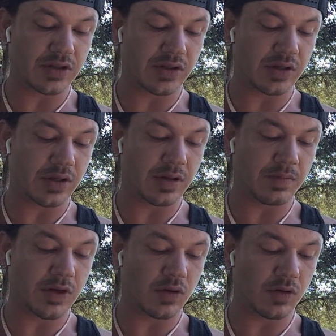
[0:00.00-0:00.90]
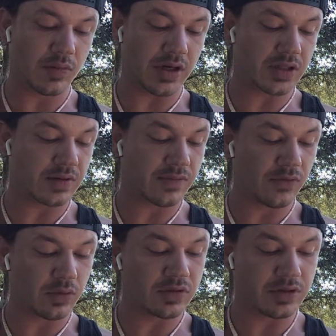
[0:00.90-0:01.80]
to the middle harmonics of the
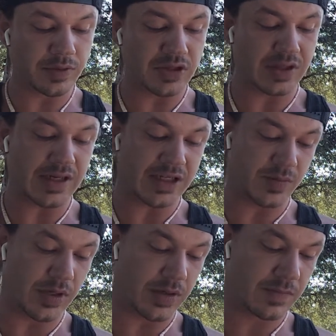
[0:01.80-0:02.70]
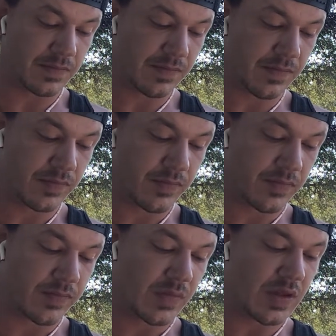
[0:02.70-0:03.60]
fourth dimension the next minute.
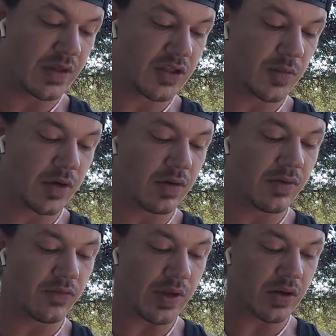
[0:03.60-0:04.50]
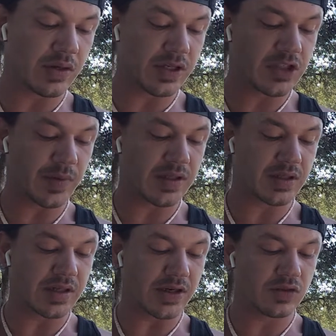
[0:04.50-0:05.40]
This model of reality explains
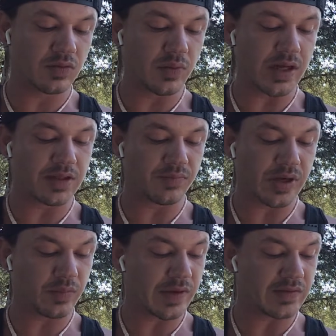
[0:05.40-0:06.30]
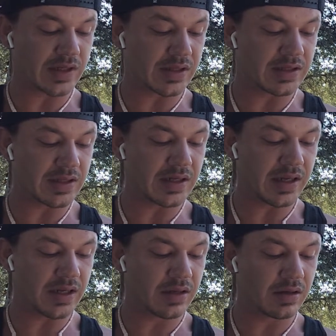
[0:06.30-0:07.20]
the natural way the brainwaves and the
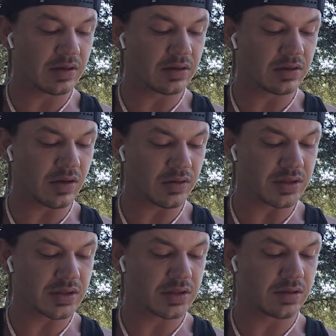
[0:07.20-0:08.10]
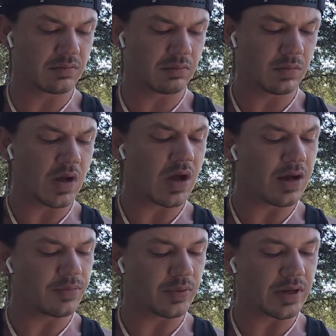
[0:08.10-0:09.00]
DNA codons
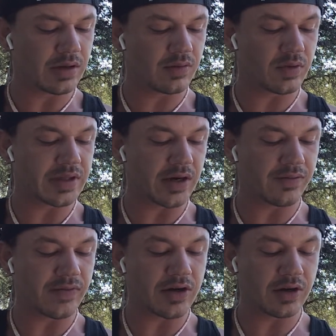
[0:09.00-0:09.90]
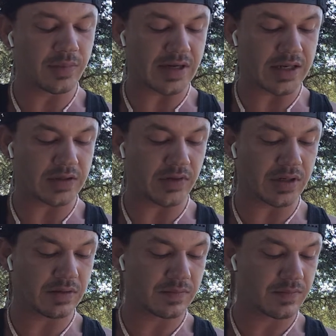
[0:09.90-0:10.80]
operate when they are fired up and
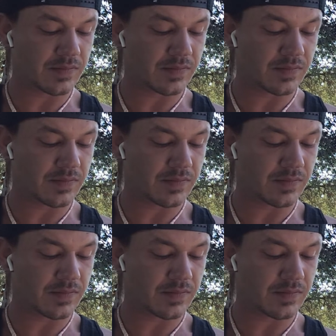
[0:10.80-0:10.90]
activated.